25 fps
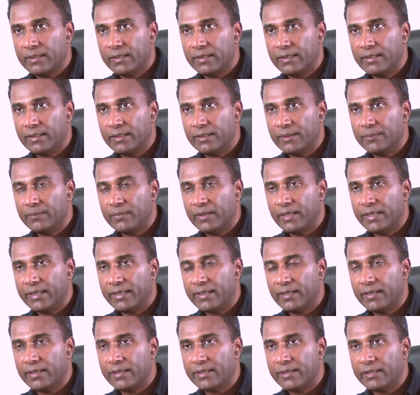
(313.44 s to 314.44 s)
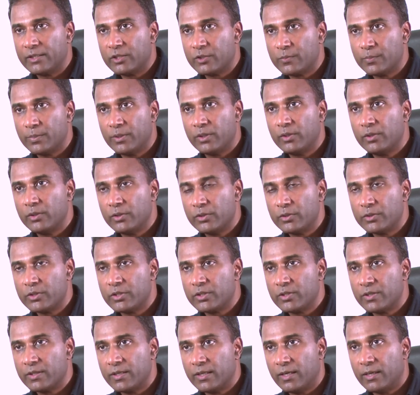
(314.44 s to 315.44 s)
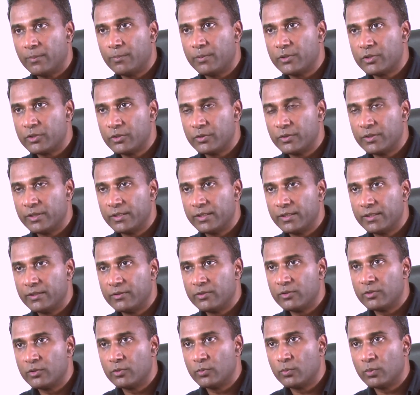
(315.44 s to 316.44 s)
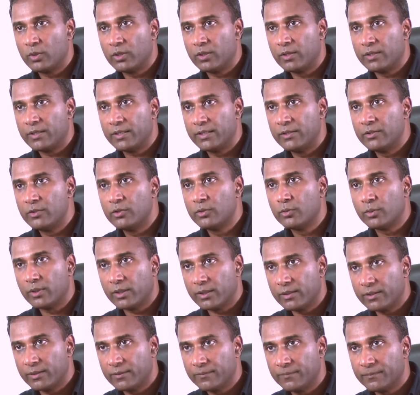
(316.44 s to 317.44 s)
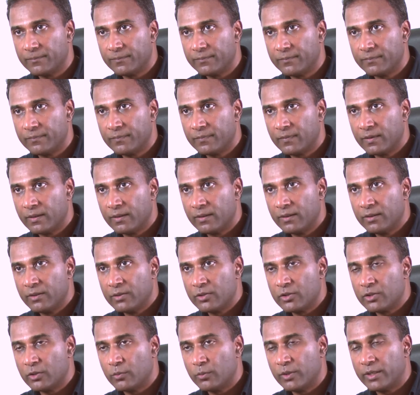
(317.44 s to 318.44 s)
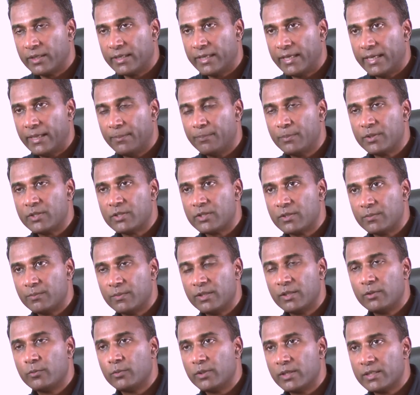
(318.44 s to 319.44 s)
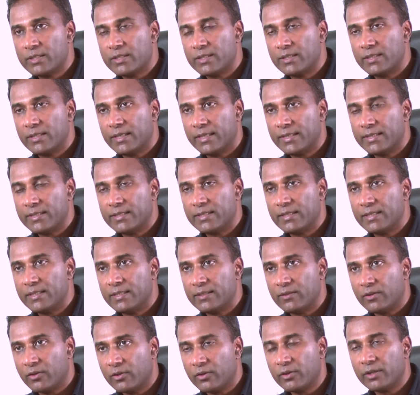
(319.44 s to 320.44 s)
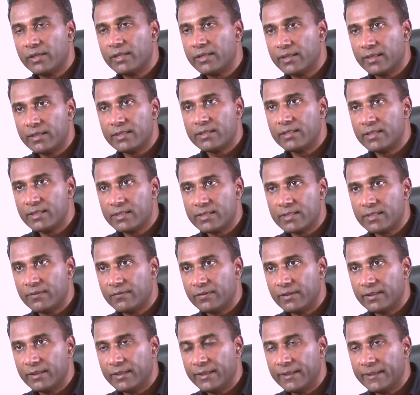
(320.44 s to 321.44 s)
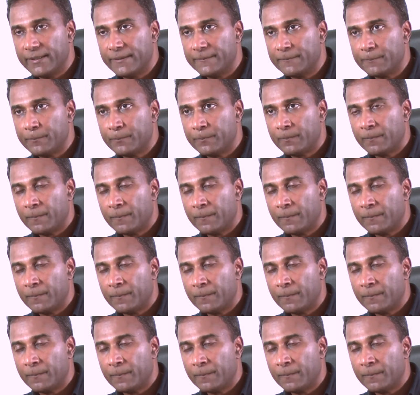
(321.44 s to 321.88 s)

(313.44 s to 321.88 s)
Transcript: um, I got exposed to the opportunity to work in Newark so what had happened to me was in 19, early 1978,